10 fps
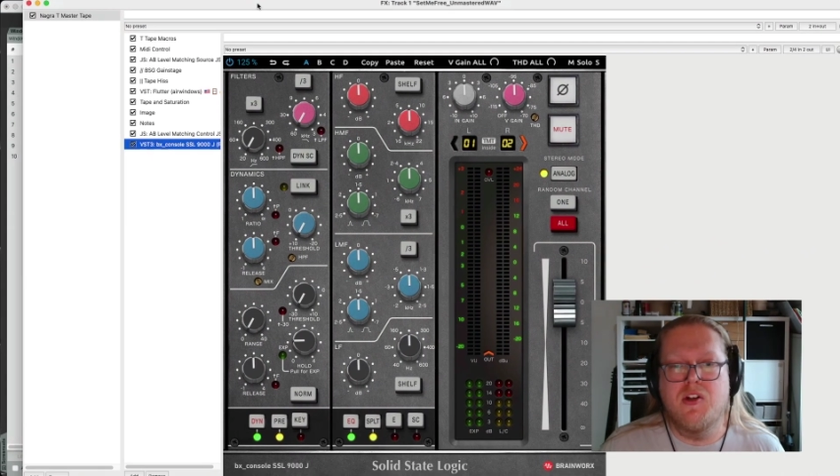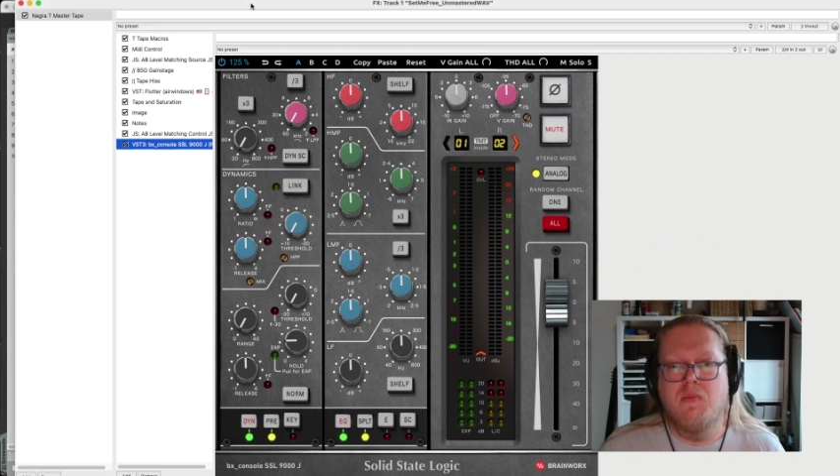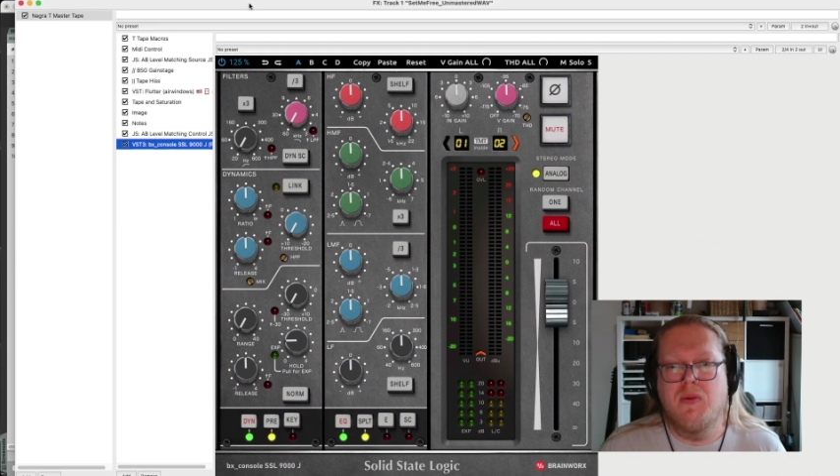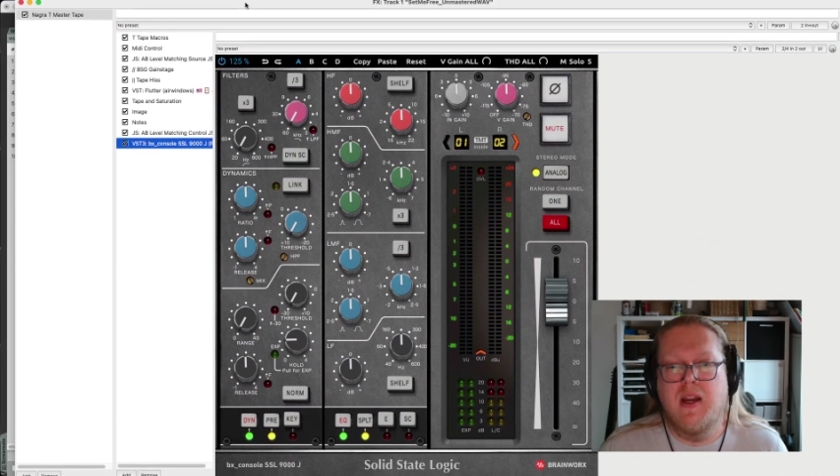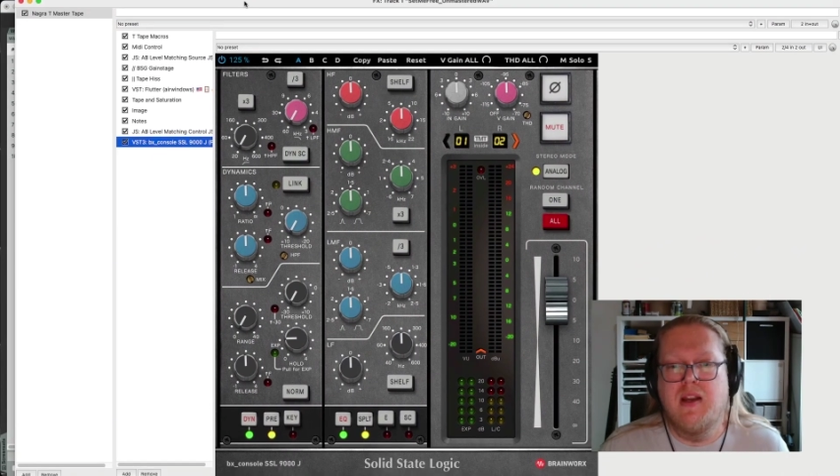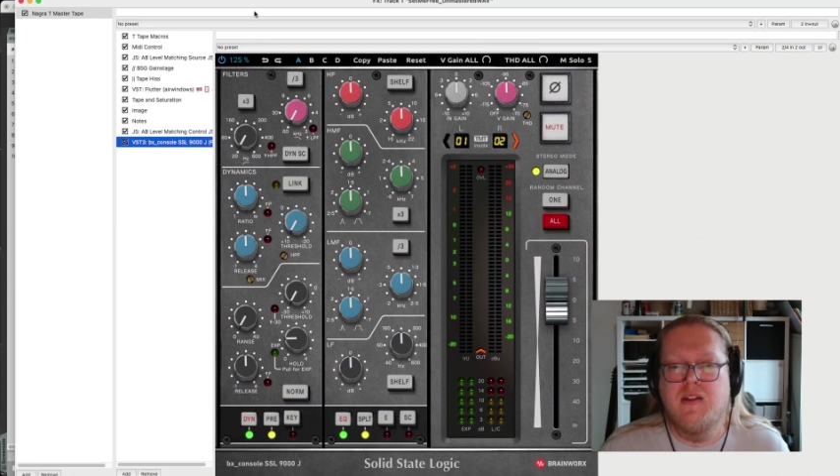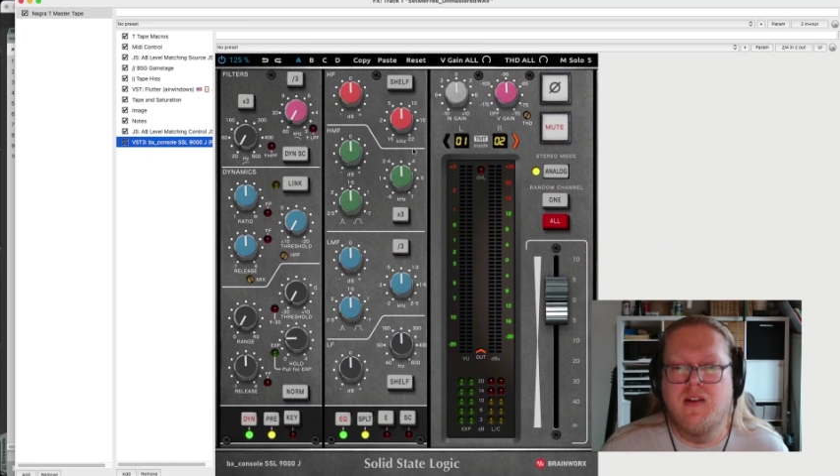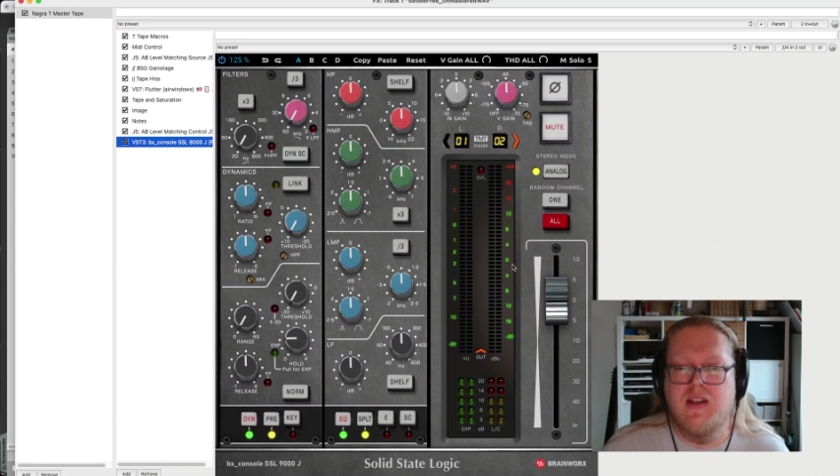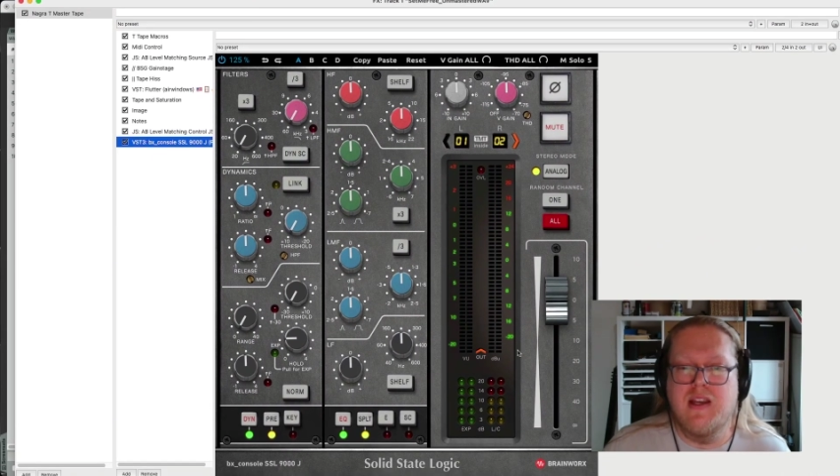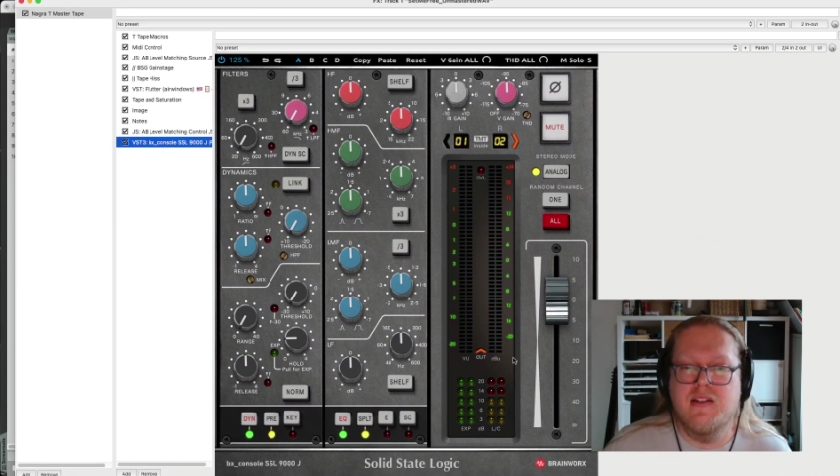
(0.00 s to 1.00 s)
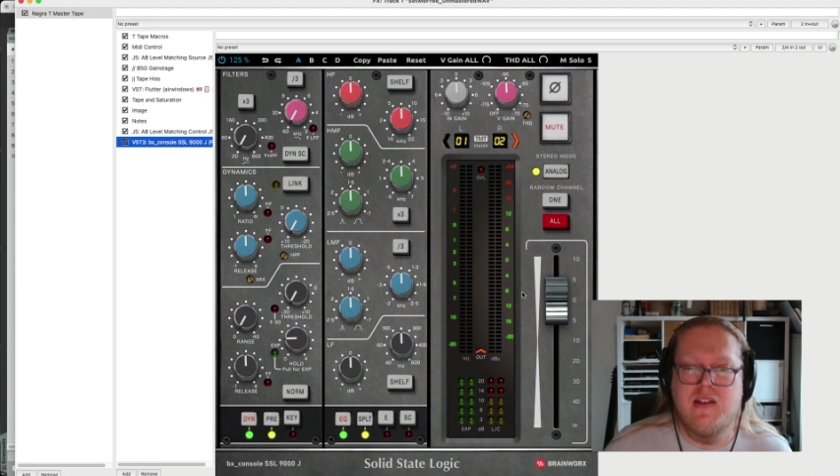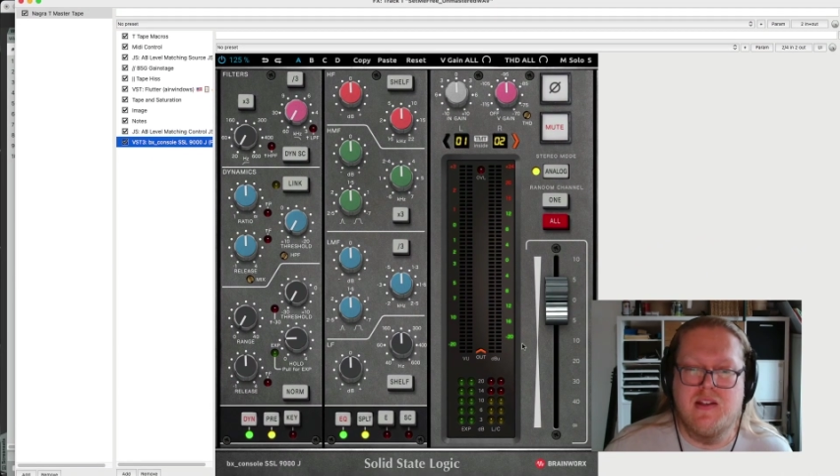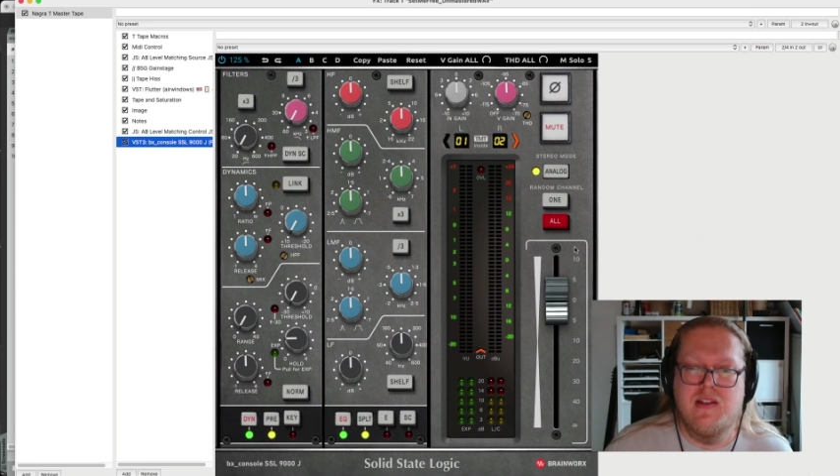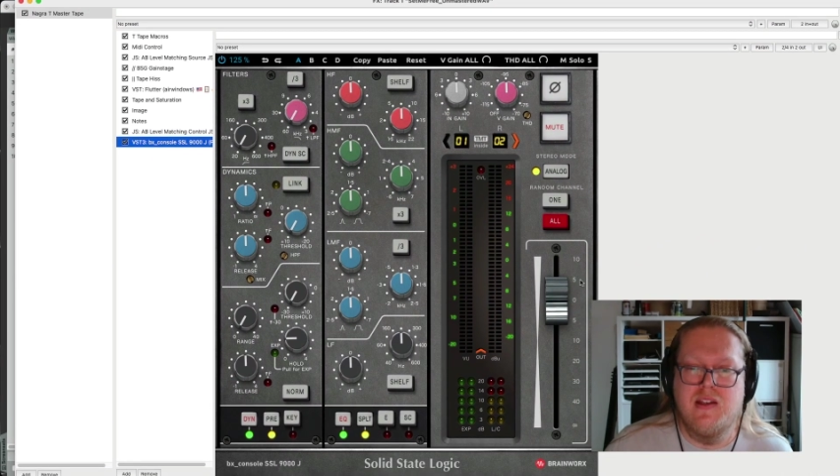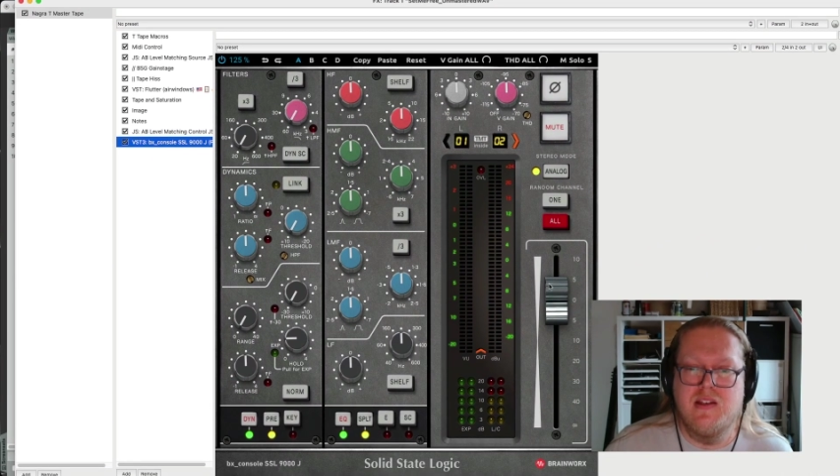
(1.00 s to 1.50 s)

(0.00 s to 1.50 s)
are complaining that yes, this is in